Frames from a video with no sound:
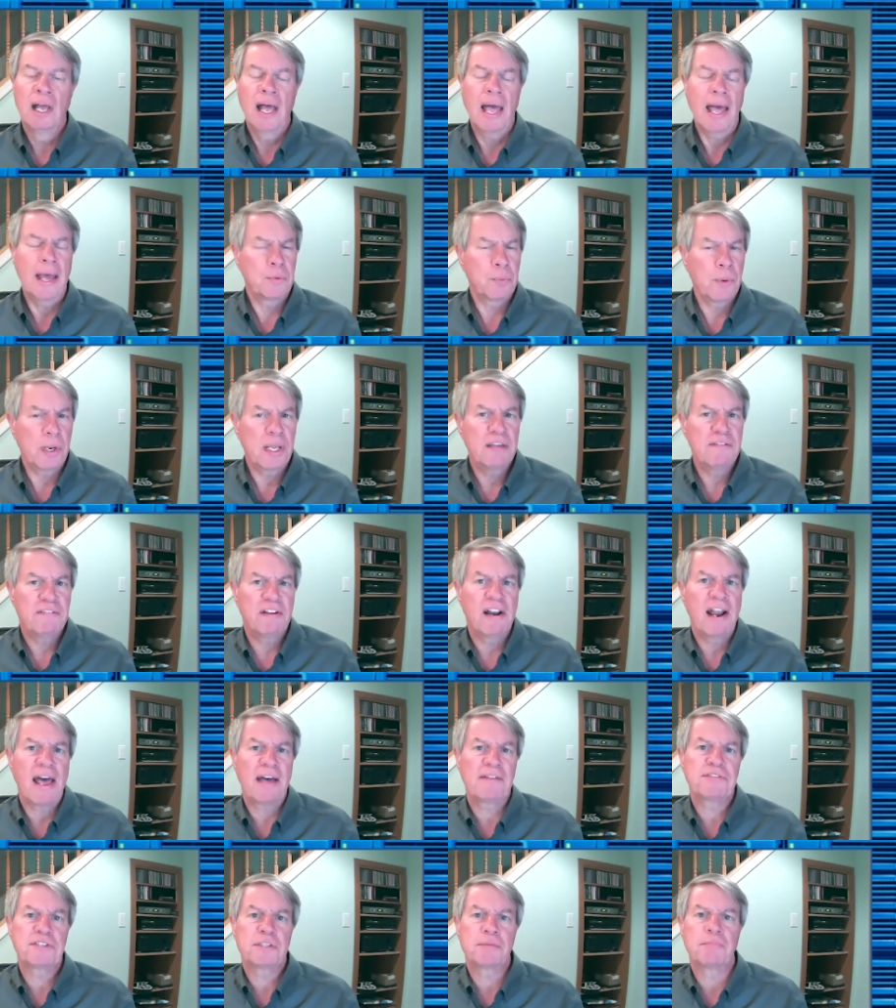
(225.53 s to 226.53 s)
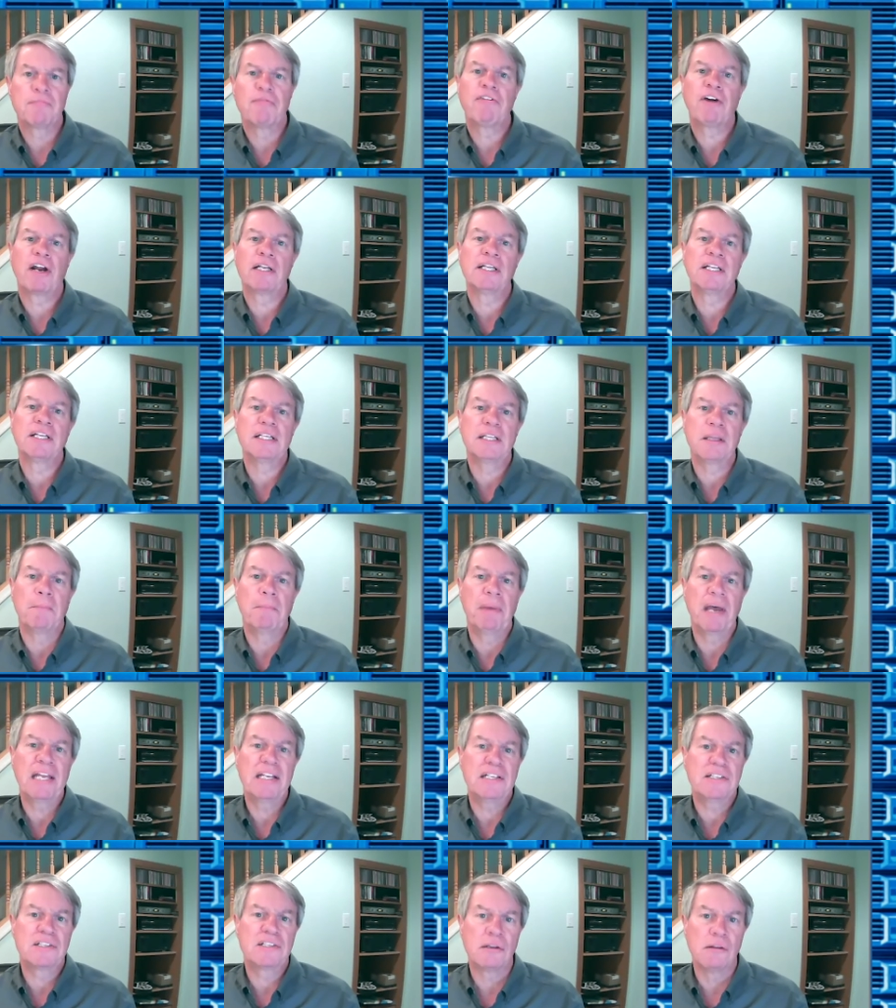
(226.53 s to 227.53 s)
and we even have some friendly
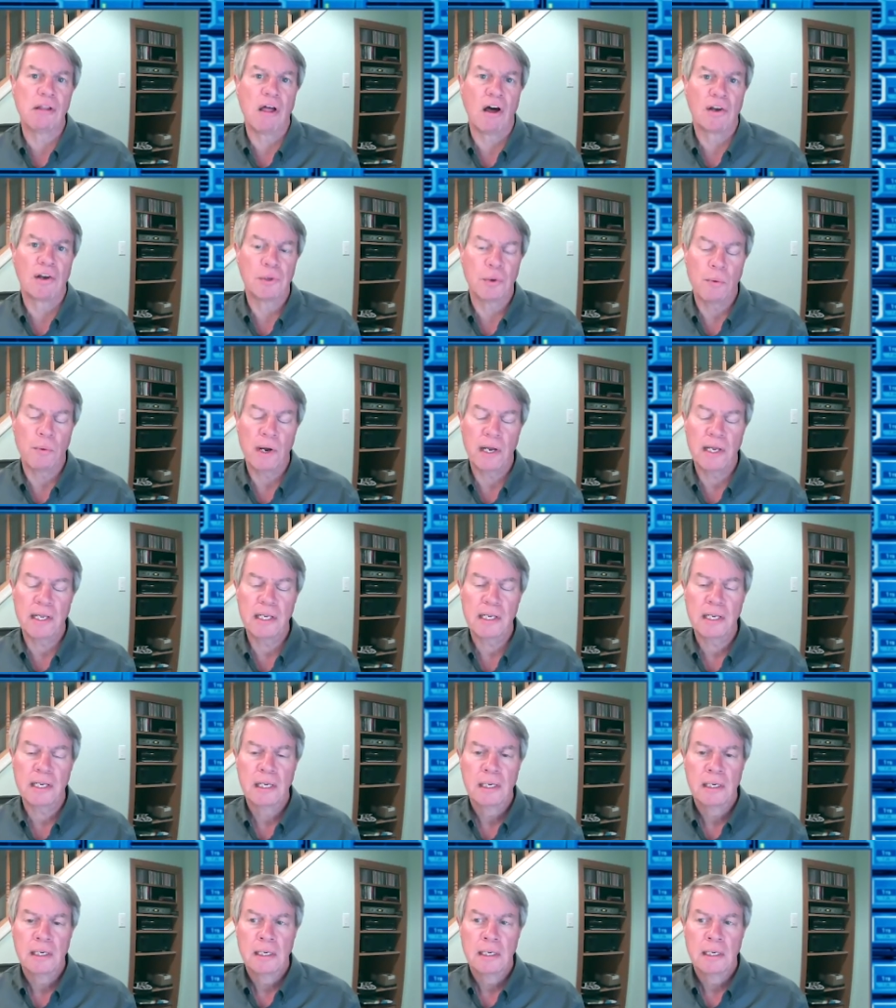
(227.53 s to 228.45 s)
debates along the way.